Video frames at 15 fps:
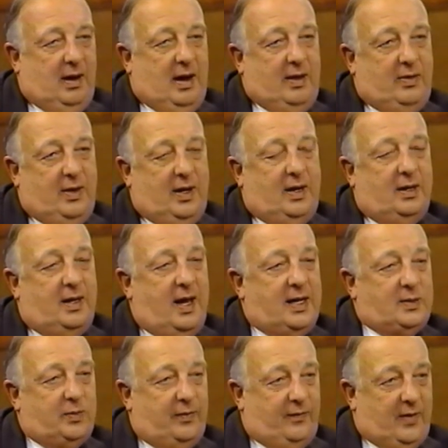I think it
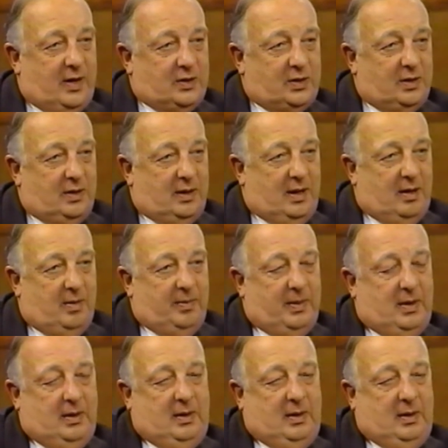takes professional help.